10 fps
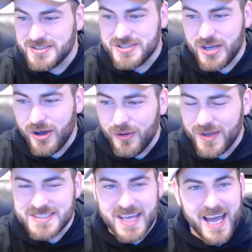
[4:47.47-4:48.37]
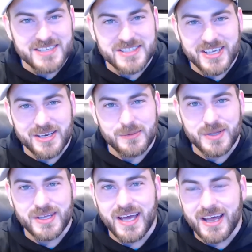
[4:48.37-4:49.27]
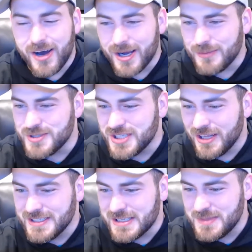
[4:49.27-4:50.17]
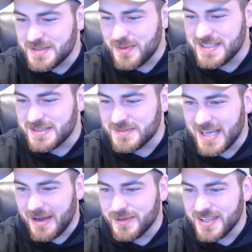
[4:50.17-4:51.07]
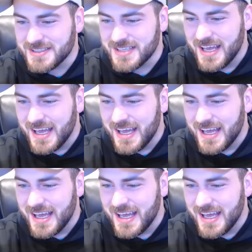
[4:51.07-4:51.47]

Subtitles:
Joe is actually going to be at Aquashella. He's going to be spending some time with us.